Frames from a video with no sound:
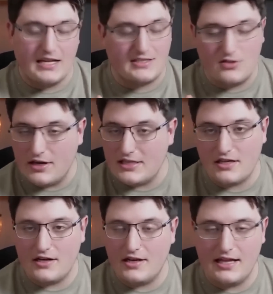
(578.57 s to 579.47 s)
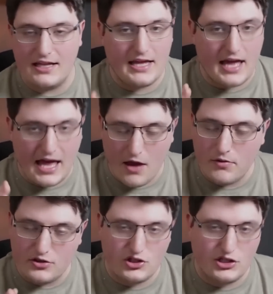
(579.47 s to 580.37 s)
It's not entirely clear
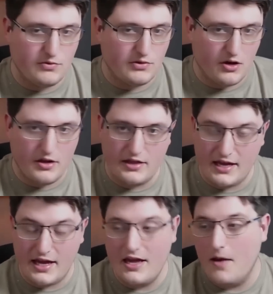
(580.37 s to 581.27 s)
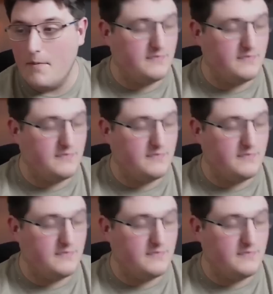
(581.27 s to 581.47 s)
how the shield got there.